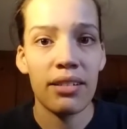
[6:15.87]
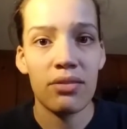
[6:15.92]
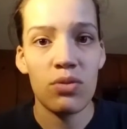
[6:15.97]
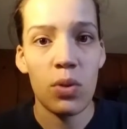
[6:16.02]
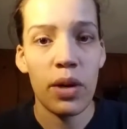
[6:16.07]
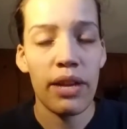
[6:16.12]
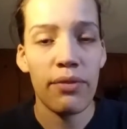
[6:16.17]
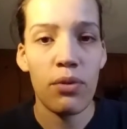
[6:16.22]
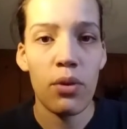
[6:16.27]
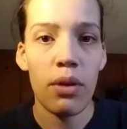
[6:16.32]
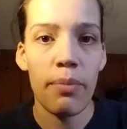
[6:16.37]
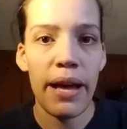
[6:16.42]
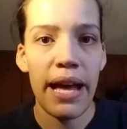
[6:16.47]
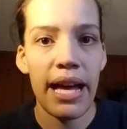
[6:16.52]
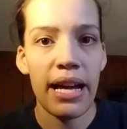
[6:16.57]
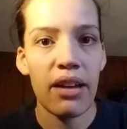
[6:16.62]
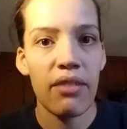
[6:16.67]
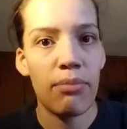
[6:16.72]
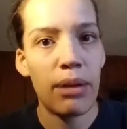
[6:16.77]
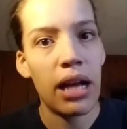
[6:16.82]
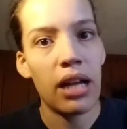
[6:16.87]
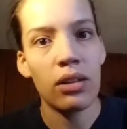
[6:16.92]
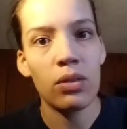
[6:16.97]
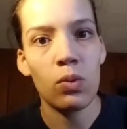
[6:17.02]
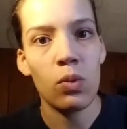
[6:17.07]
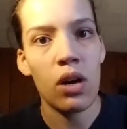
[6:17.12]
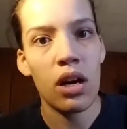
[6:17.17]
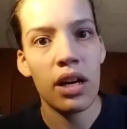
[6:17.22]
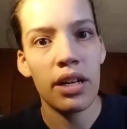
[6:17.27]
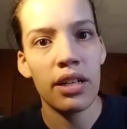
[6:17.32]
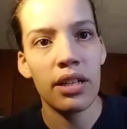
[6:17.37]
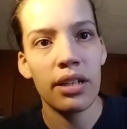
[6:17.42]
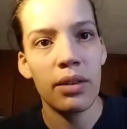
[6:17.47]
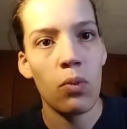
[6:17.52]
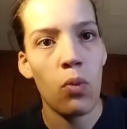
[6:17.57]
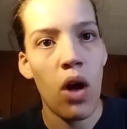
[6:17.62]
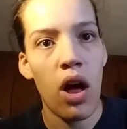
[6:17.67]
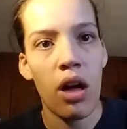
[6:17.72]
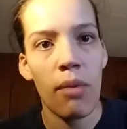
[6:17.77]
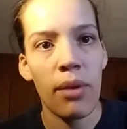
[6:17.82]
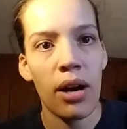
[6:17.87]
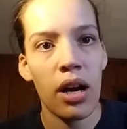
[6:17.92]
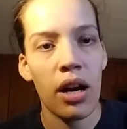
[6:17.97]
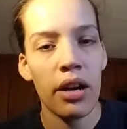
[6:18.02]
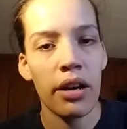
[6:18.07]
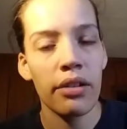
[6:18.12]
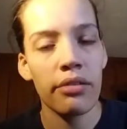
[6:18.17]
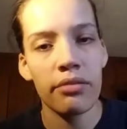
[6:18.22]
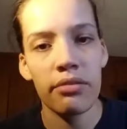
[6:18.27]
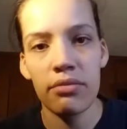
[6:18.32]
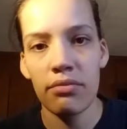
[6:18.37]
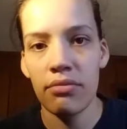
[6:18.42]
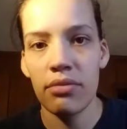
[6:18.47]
24 pack of bottled water at Walmart,